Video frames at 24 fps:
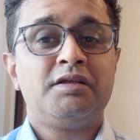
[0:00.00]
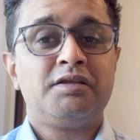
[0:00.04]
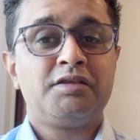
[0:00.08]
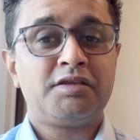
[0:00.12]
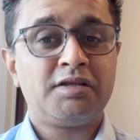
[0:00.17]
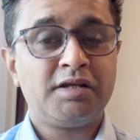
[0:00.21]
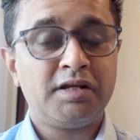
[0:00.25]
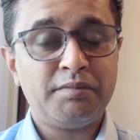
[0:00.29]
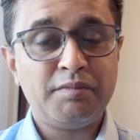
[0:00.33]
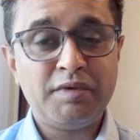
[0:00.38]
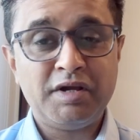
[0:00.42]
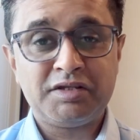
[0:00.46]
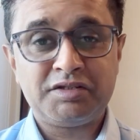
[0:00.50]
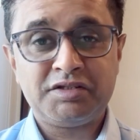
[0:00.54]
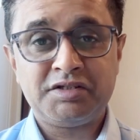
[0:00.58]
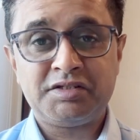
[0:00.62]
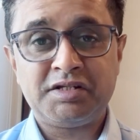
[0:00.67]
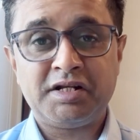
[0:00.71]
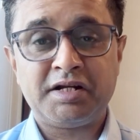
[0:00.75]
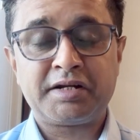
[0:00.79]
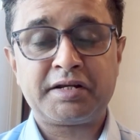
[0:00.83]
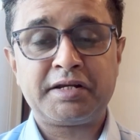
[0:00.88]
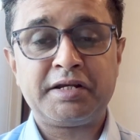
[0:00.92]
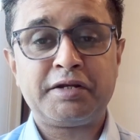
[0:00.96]
Three batches
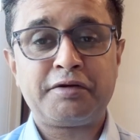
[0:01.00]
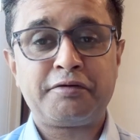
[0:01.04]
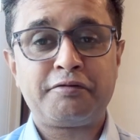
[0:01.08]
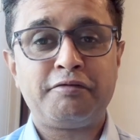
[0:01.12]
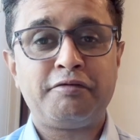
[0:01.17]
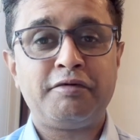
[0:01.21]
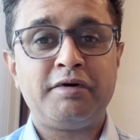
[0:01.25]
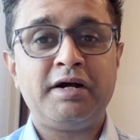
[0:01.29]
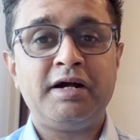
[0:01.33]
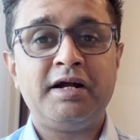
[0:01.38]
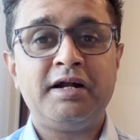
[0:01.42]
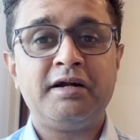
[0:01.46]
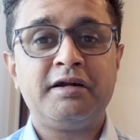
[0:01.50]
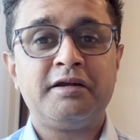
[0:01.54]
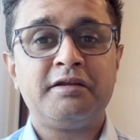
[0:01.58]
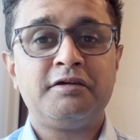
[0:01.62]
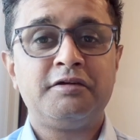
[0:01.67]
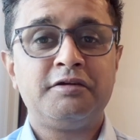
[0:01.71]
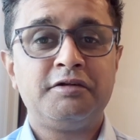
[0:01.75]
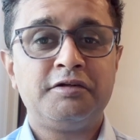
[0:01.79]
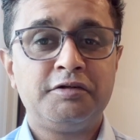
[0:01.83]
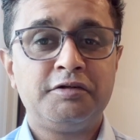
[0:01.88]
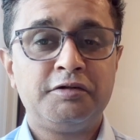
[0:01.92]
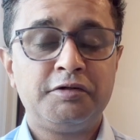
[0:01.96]
are required
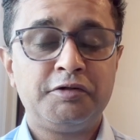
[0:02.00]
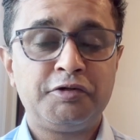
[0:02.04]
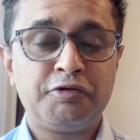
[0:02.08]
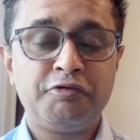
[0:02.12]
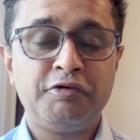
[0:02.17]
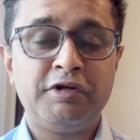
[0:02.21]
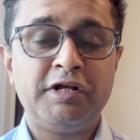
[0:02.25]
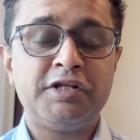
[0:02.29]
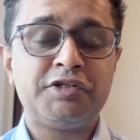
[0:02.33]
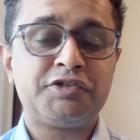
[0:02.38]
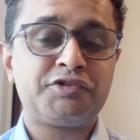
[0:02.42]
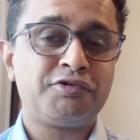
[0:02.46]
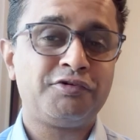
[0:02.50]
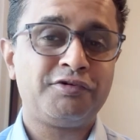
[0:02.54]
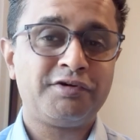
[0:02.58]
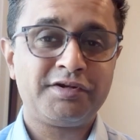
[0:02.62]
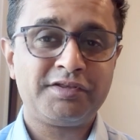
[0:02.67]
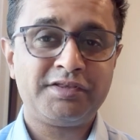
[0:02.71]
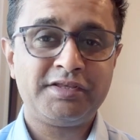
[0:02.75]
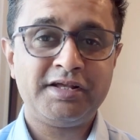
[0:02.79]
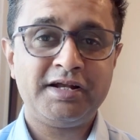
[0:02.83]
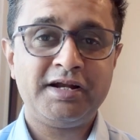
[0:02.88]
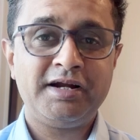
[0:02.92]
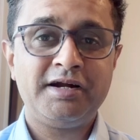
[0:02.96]
to ensure
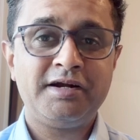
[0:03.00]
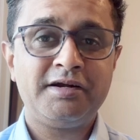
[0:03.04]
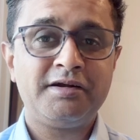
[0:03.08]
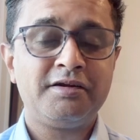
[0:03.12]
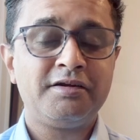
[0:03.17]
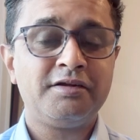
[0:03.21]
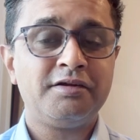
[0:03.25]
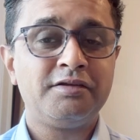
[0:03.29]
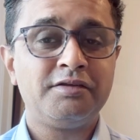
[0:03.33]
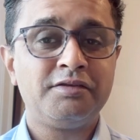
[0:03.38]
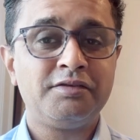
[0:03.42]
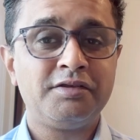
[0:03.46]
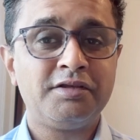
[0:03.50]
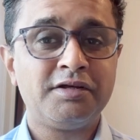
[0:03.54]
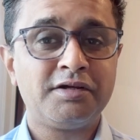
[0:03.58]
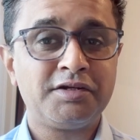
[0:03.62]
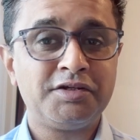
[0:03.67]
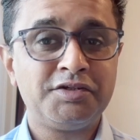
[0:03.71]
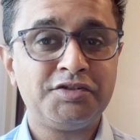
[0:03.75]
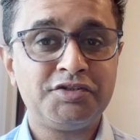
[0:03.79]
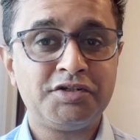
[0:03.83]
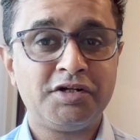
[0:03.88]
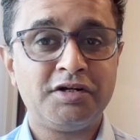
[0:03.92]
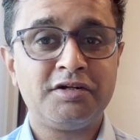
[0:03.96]
that the
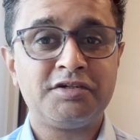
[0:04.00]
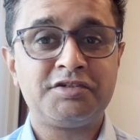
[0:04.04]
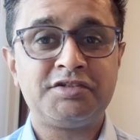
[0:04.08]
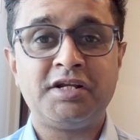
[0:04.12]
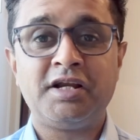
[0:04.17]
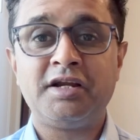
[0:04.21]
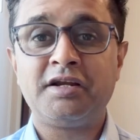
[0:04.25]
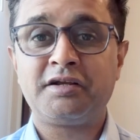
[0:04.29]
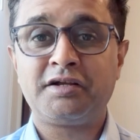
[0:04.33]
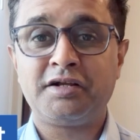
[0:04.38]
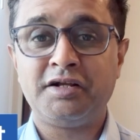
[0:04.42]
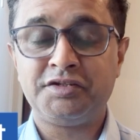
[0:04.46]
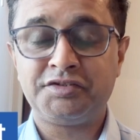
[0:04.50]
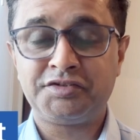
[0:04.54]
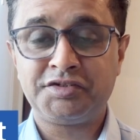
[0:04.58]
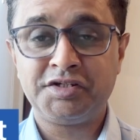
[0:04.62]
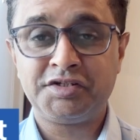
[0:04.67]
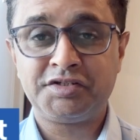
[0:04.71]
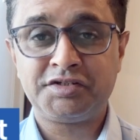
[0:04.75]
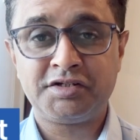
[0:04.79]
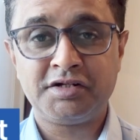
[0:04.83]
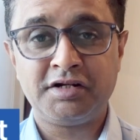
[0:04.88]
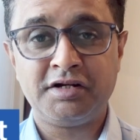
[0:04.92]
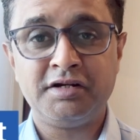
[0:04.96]
results are
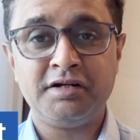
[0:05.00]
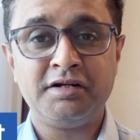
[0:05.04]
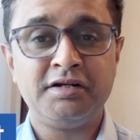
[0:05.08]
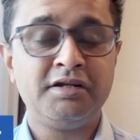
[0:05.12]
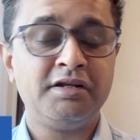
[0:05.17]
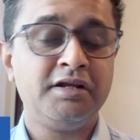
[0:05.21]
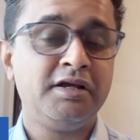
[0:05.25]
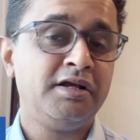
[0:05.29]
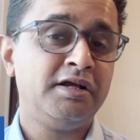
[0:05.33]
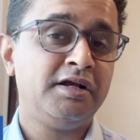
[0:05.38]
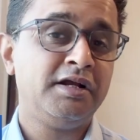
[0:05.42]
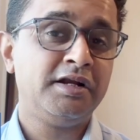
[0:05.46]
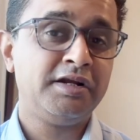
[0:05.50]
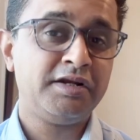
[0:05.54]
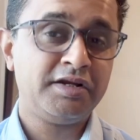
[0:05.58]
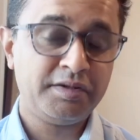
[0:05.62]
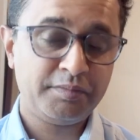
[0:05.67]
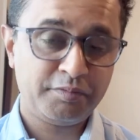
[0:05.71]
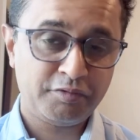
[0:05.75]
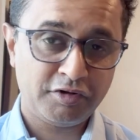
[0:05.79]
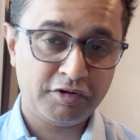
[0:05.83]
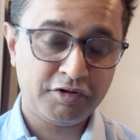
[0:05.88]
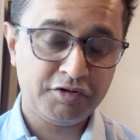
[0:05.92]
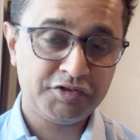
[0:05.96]
consistent and
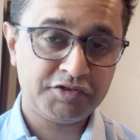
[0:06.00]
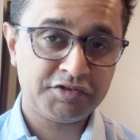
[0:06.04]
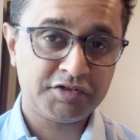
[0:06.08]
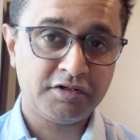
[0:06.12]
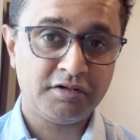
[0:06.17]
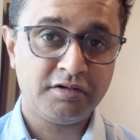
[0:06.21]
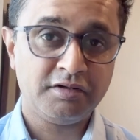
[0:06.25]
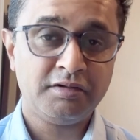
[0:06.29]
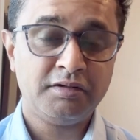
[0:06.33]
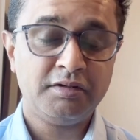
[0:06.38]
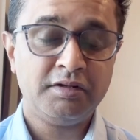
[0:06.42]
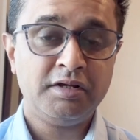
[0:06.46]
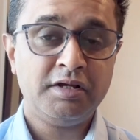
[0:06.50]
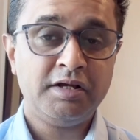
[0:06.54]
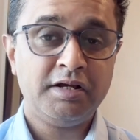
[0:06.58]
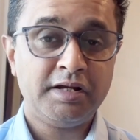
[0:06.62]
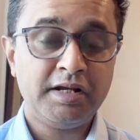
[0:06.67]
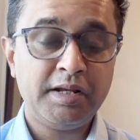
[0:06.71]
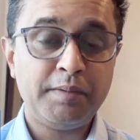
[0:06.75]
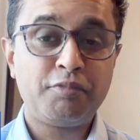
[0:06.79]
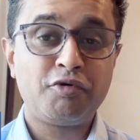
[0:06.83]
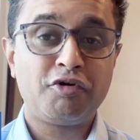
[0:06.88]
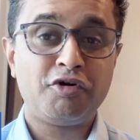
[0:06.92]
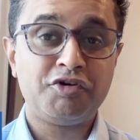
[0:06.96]

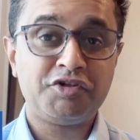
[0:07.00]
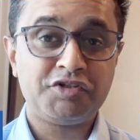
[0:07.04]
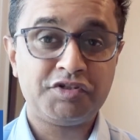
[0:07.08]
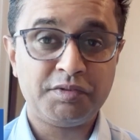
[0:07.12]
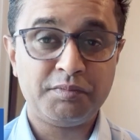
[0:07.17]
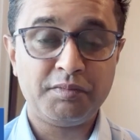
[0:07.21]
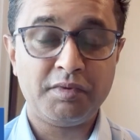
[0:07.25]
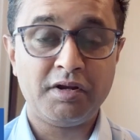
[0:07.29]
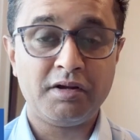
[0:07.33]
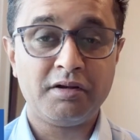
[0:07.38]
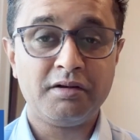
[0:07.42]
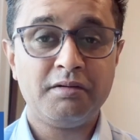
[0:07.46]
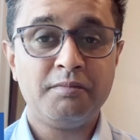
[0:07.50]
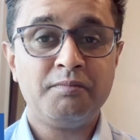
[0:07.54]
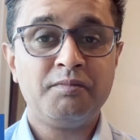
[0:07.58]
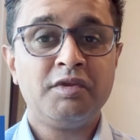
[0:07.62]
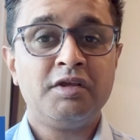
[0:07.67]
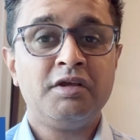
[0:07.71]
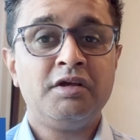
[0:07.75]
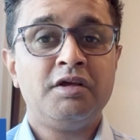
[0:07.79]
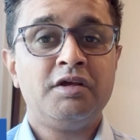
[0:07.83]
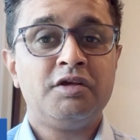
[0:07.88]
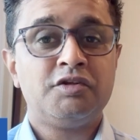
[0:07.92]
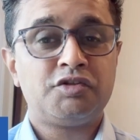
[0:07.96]
reproducible.
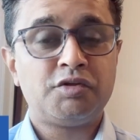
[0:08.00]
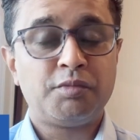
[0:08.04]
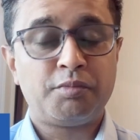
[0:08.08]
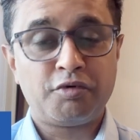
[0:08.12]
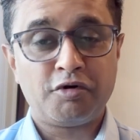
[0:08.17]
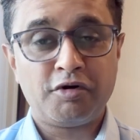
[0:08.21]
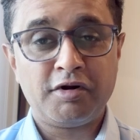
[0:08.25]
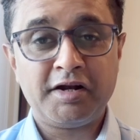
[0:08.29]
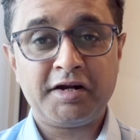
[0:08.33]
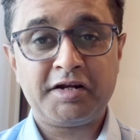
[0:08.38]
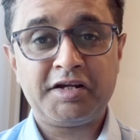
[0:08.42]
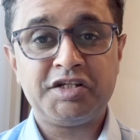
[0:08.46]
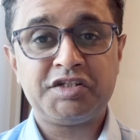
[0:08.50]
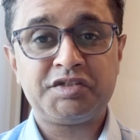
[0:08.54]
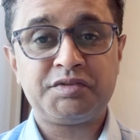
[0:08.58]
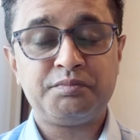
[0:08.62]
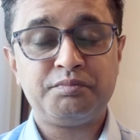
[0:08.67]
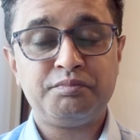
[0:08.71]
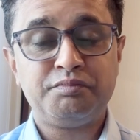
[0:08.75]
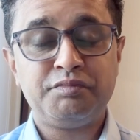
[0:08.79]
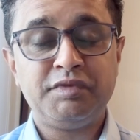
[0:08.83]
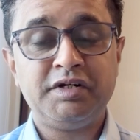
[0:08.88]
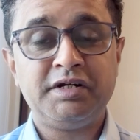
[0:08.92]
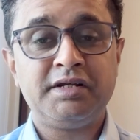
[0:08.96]
So product is
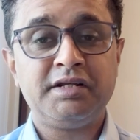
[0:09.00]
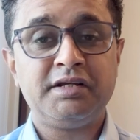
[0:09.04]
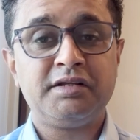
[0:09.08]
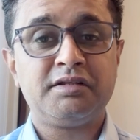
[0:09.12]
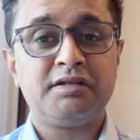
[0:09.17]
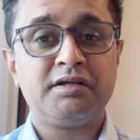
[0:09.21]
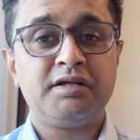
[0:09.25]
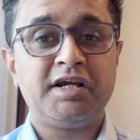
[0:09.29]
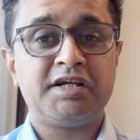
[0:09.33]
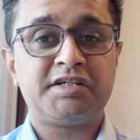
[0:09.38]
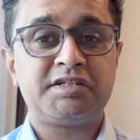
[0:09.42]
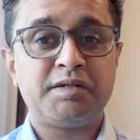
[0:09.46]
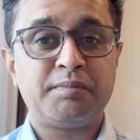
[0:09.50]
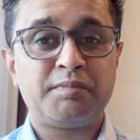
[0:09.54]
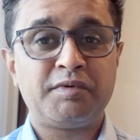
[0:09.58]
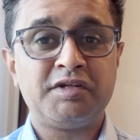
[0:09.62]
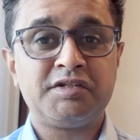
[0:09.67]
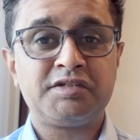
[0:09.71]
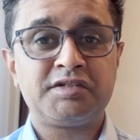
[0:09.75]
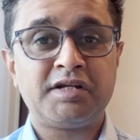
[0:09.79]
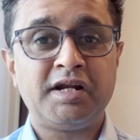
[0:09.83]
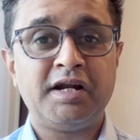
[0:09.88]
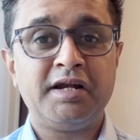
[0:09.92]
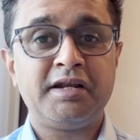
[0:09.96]
meeting the
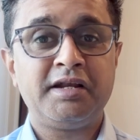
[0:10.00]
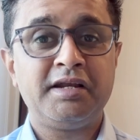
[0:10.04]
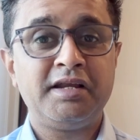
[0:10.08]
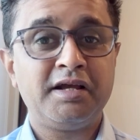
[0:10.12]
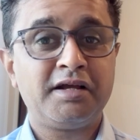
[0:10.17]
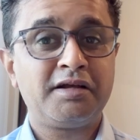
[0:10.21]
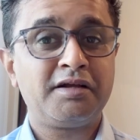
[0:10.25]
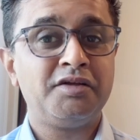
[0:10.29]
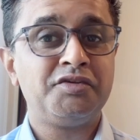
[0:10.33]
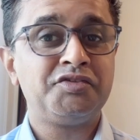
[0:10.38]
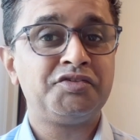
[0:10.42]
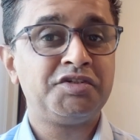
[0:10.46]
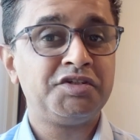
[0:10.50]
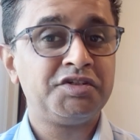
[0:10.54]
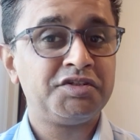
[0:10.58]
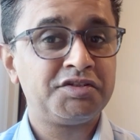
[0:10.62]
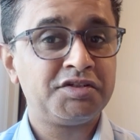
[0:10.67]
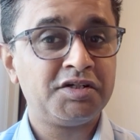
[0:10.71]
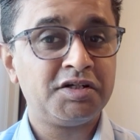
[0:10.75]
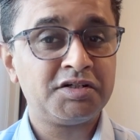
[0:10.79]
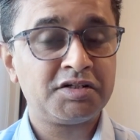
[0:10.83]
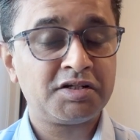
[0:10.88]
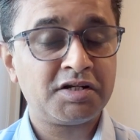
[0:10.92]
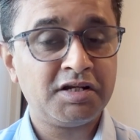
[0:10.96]
acceptance criteria
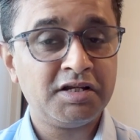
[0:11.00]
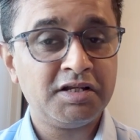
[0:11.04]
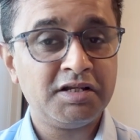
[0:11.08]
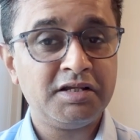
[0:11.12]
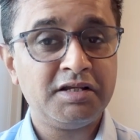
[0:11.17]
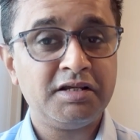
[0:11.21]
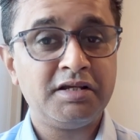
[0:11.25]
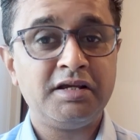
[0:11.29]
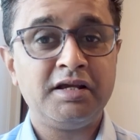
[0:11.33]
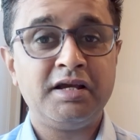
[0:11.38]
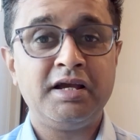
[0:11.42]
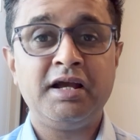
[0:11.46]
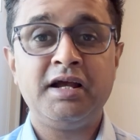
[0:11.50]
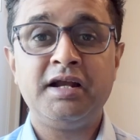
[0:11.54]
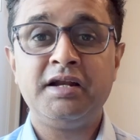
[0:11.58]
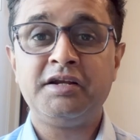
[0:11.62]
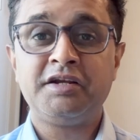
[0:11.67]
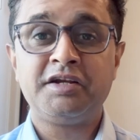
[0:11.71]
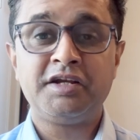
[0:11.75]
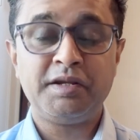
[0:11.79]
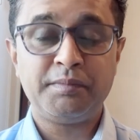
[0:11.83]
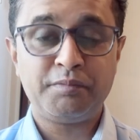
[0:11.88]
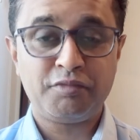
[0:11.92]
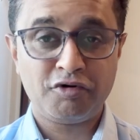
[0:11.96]
consistently and
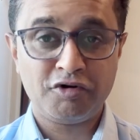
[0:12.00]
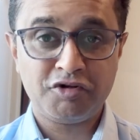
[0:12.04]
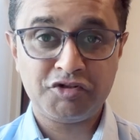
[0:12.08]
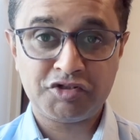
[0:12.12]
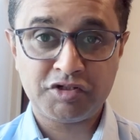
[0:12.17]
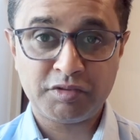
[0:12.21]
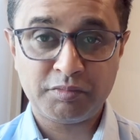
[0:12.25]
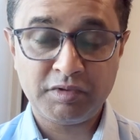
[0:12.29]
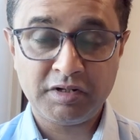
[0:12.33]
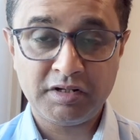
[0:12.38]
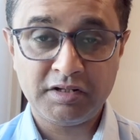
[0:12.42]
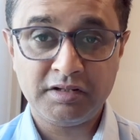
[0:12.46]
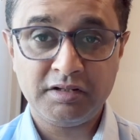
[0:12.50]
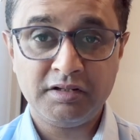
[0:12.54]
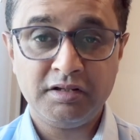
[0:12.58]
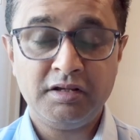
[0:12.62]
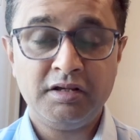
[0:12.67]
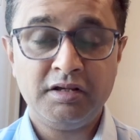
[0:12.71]
reproducibly.